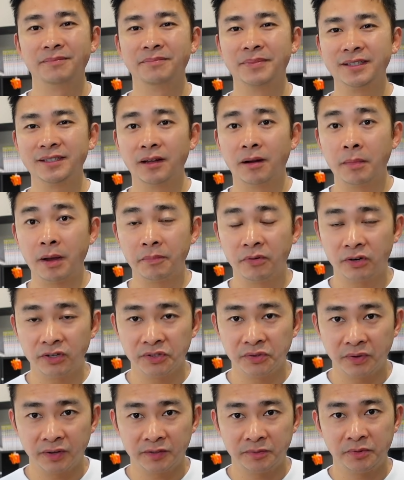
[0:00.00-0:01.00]
based on my
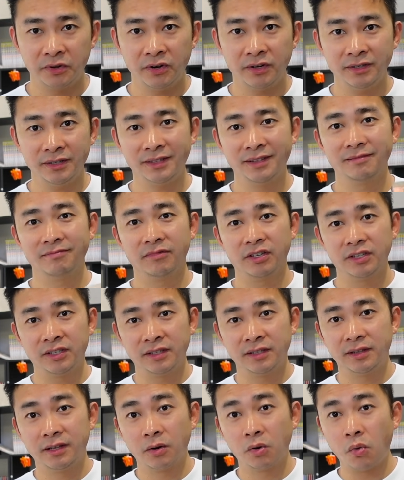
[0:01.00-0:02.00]
personal experience, this
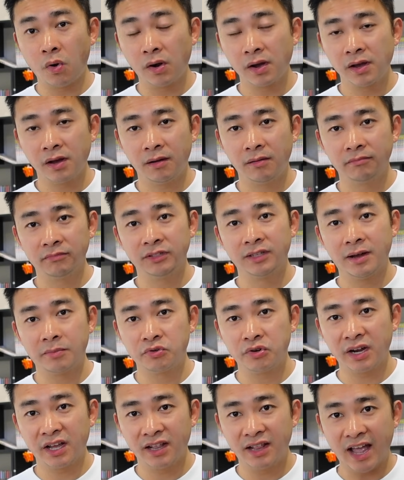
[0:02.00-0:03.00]
is the Qualcomm
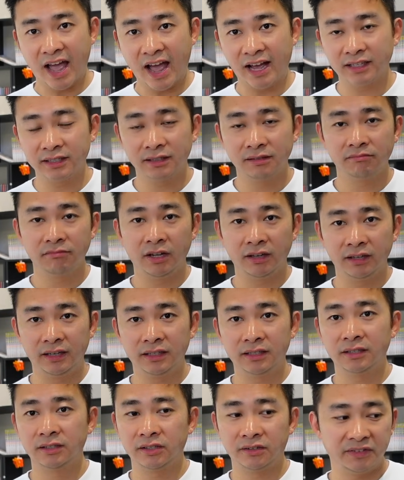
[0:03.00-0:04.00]
Snapdragon X
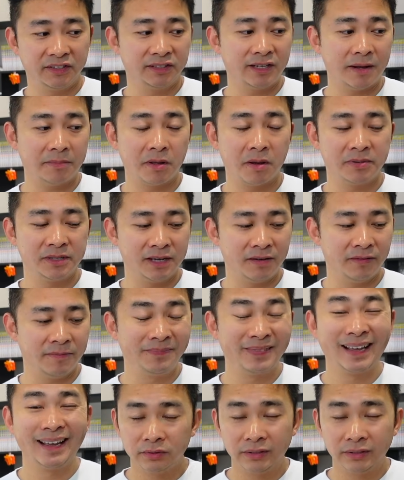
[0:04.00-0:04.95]
Elite Surface Laptop seven.